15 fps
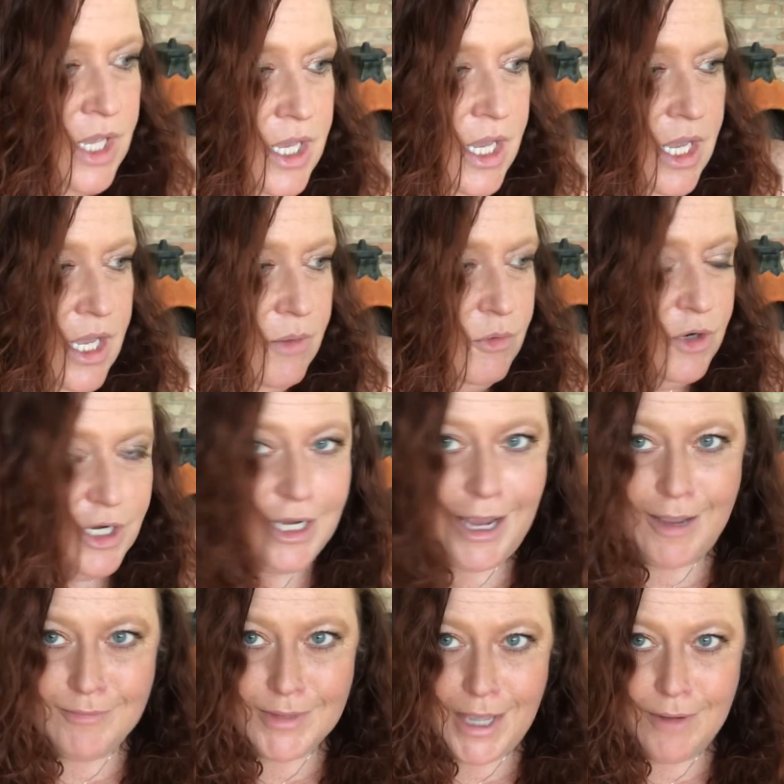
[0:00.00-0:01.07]
and we're gonna
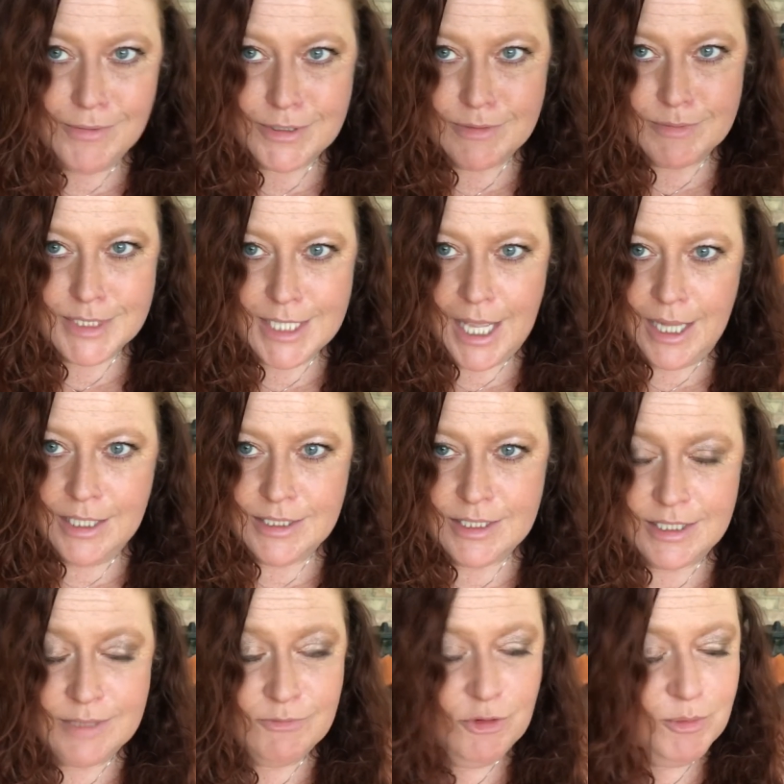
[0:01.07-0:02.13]
have that with some salad
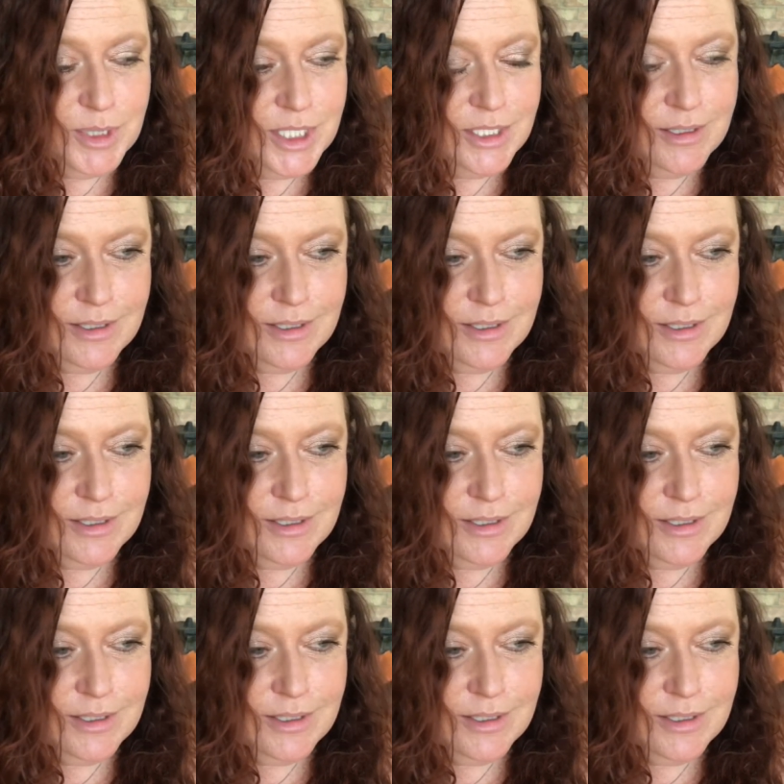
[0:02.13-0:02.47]
and we'll be,